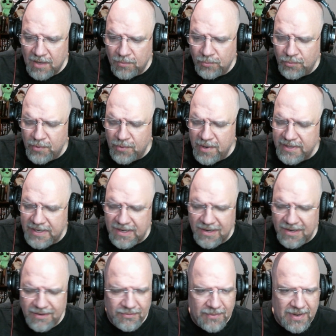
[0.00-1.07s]
Really an
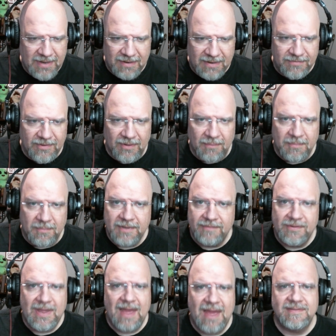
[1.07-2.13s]
underrated film.
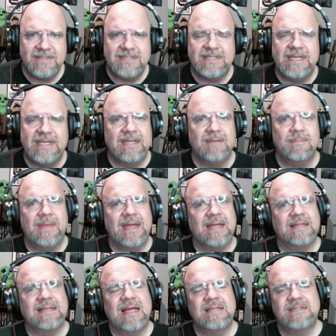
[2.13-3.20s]
If you haven't seen it,
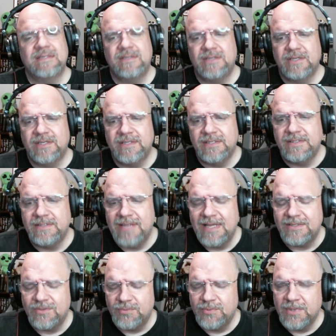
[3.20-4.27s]
man, that's a good,
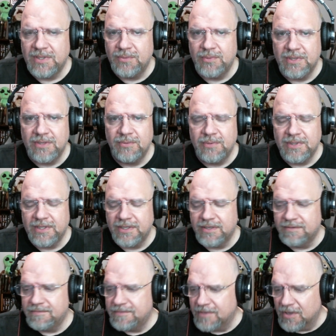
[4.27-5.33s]
that's a really, really, really
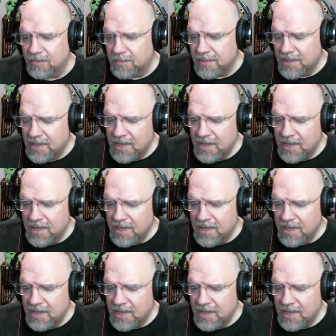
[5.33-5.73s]
good film.